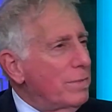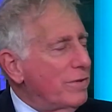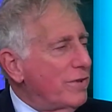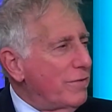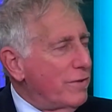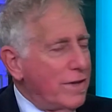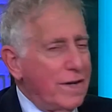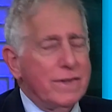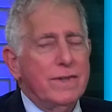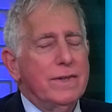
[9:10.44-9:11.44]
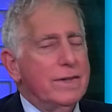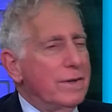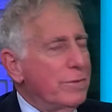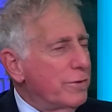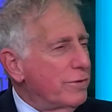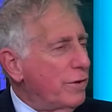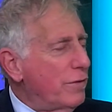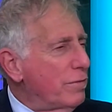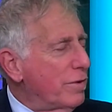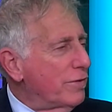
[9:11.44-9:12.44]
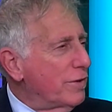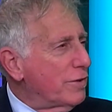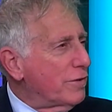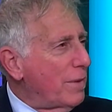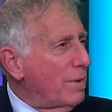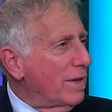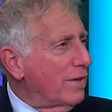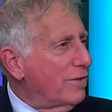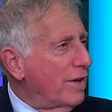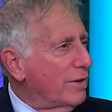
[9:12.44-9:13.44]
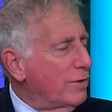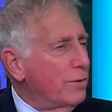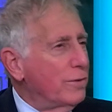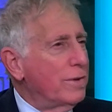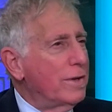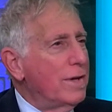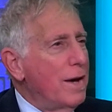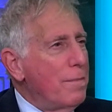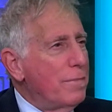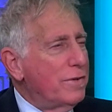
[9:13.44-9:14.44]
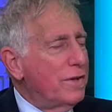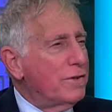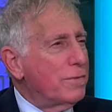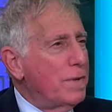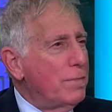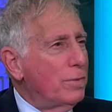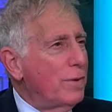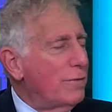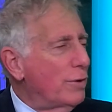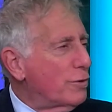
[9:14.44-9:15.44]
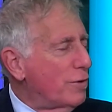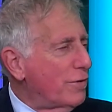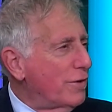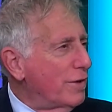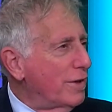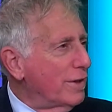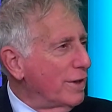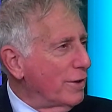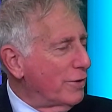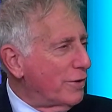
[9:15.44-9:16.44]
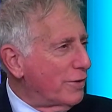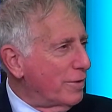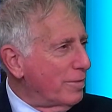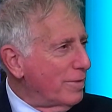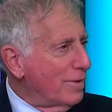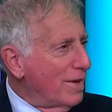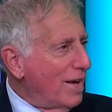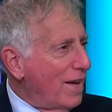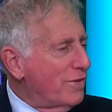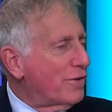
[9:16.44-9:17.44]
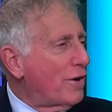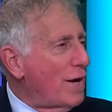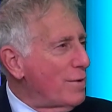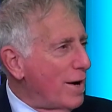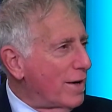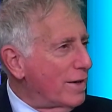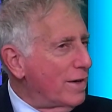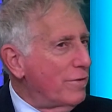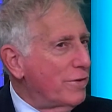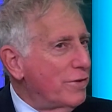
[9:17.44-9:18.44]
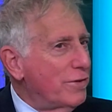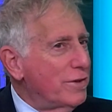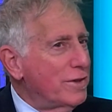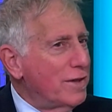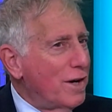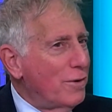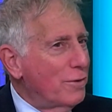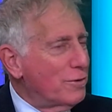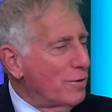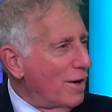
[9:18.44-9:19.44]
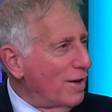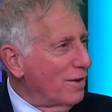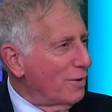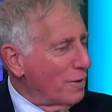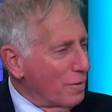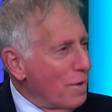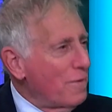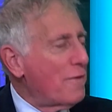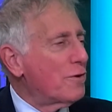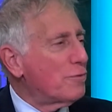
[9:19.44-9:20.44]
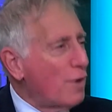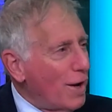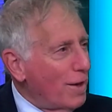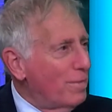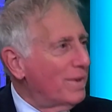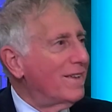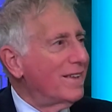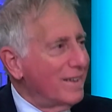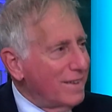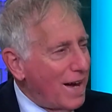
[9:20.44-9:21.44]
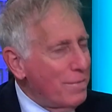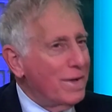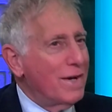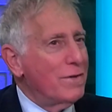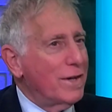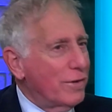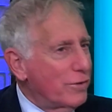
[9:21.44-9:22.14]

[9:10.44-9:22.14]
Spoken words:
to be said for that. There was a survey recently that just came out last day or two. The percentage of people who have no trust in the legal system has skyrocketed ever since the Netanyahu trial, or not the trial, but the indictment and everything